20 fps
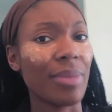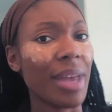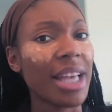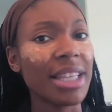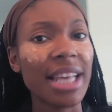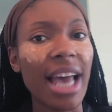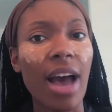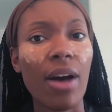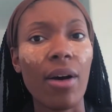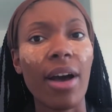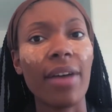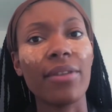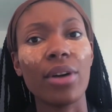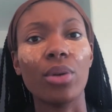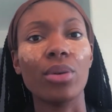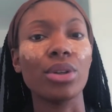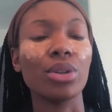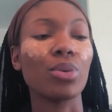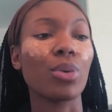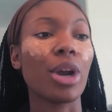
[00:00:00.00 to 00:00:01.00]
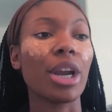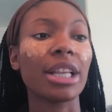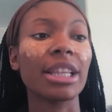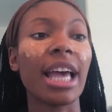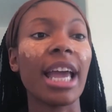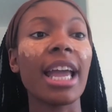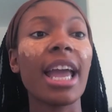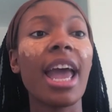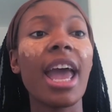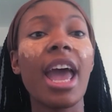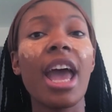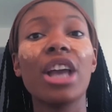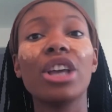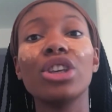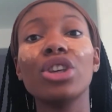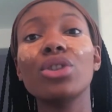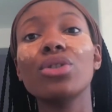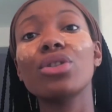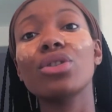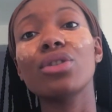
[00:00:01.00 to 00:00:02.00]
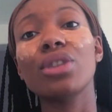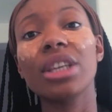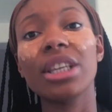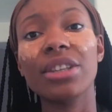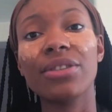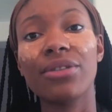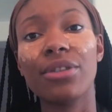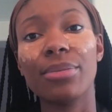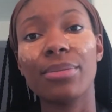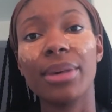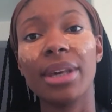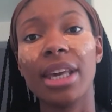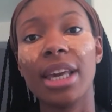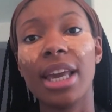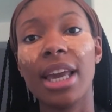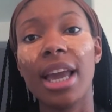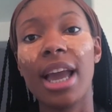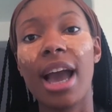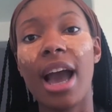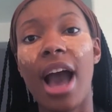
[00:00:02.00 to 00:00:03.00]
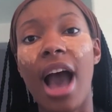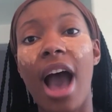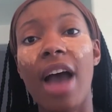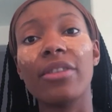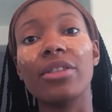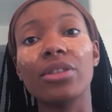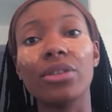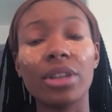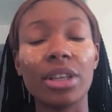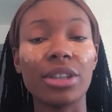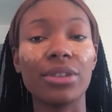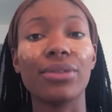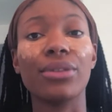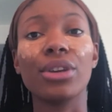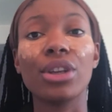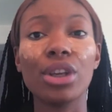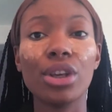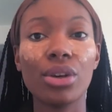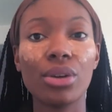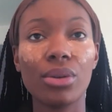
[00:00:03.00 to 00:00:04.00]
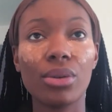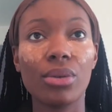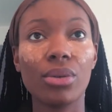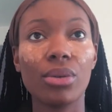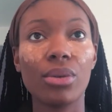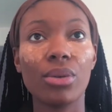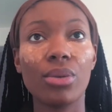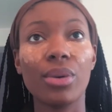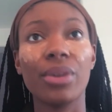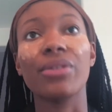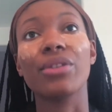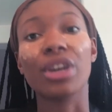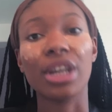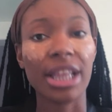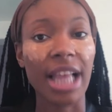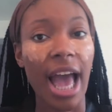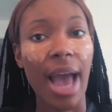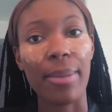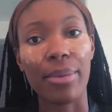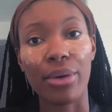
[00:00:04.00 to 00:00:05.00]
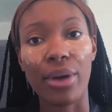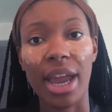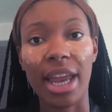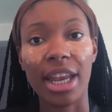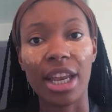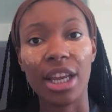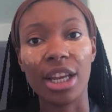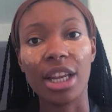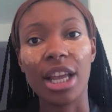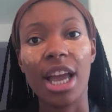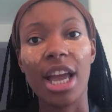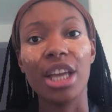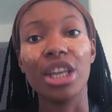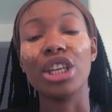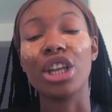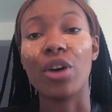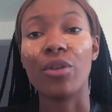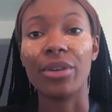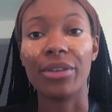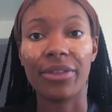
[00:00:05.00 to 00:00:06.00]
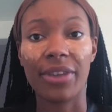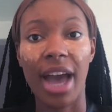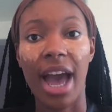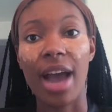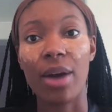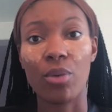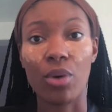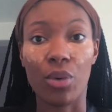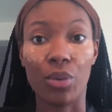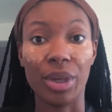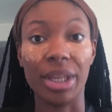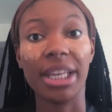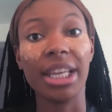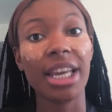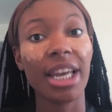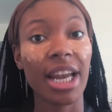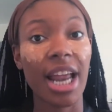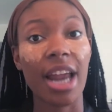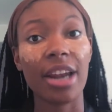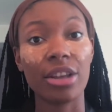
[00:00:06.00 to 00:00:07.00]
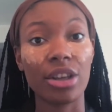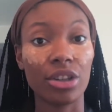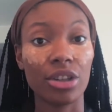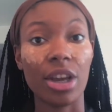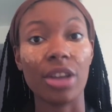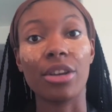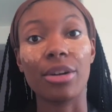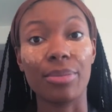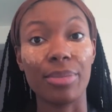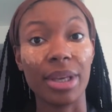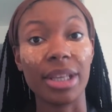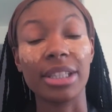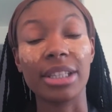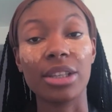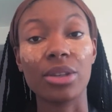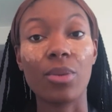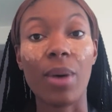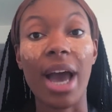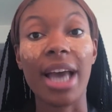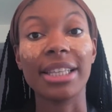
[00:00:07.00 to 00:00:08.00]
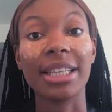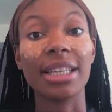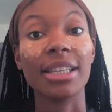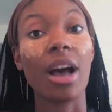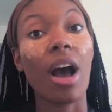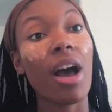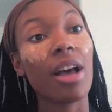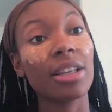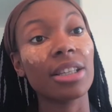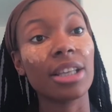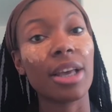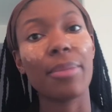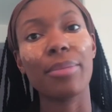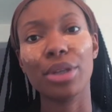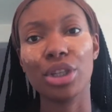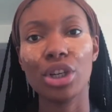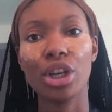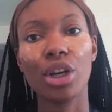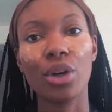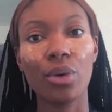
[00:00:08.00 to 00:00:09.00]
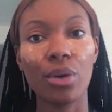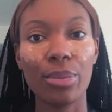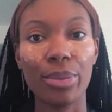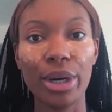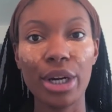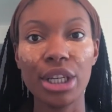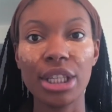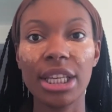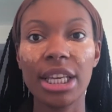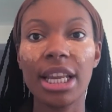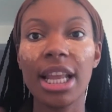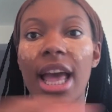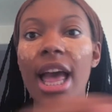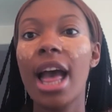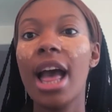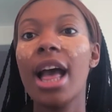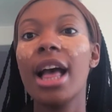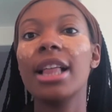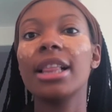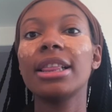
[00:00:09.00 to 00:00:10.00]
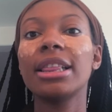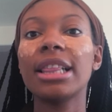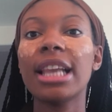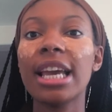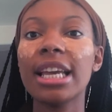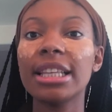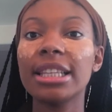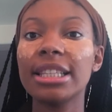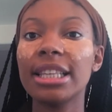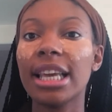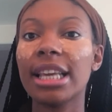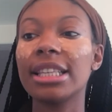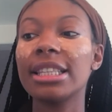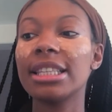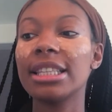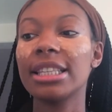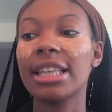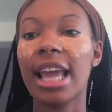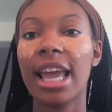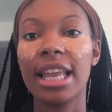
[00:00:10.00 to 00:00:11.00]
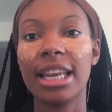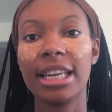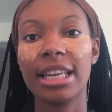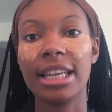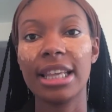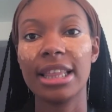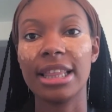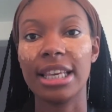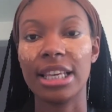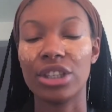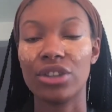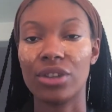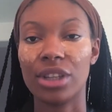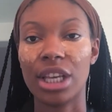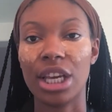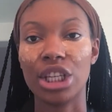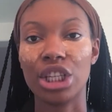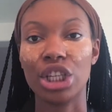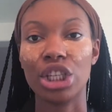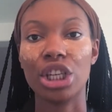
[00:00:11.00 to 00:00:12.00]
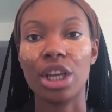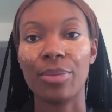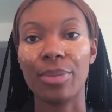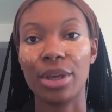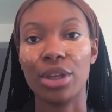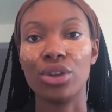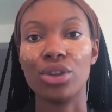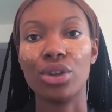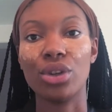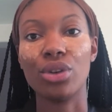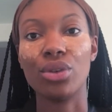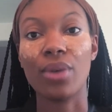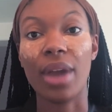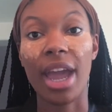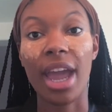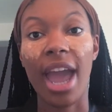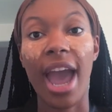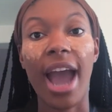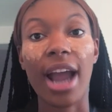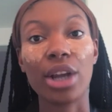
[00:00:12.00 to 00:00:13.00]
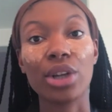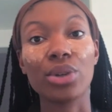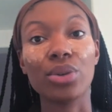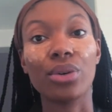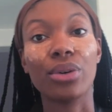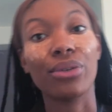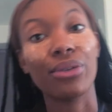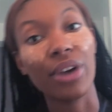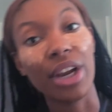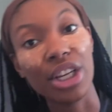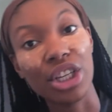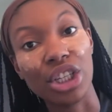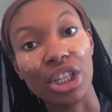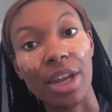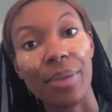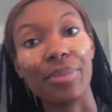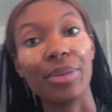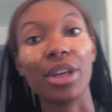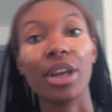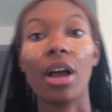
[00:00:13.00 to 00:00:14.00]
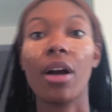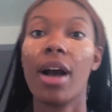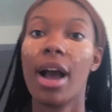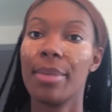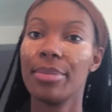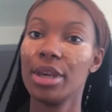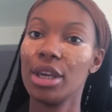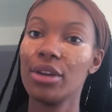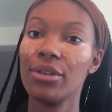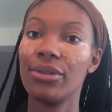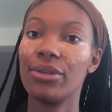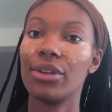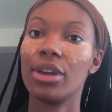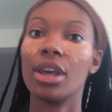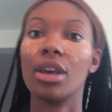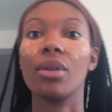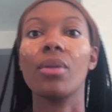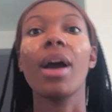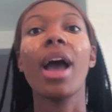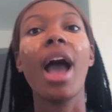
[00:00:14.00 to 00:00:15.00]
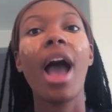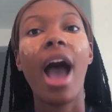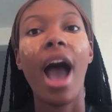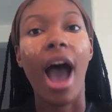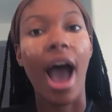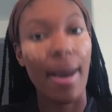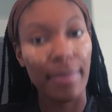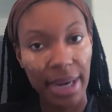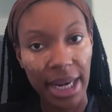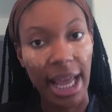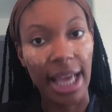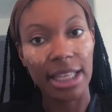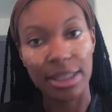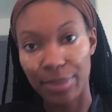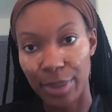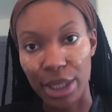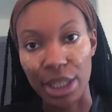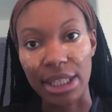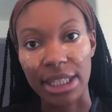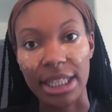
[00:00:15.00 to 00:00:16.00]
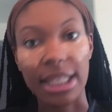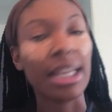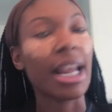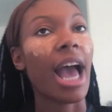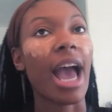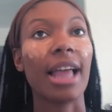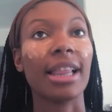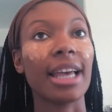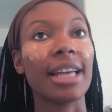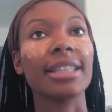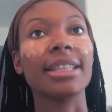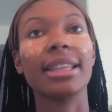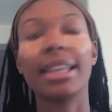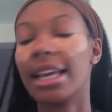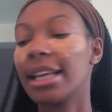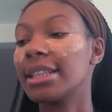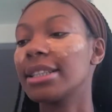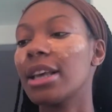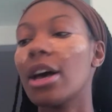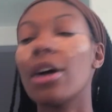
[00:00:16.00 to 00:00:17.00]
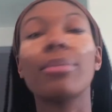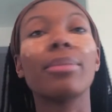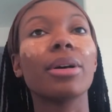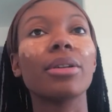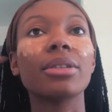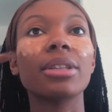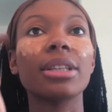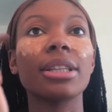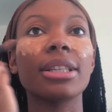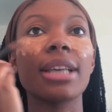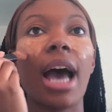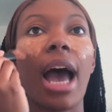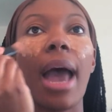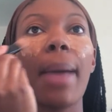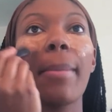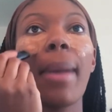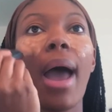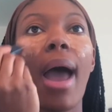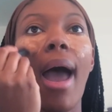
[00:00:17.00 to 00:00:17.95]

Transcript: That's how I've always worked. Like, you do this for me, I do this for you, we've collaborated, you know, we've got what we needed out of each other business-wise. That's awesome, but you're a cool person. Let's extend this relationship into a actual friendship. You know, I'm here for you. I'm a nice person. I like to think so most of the time.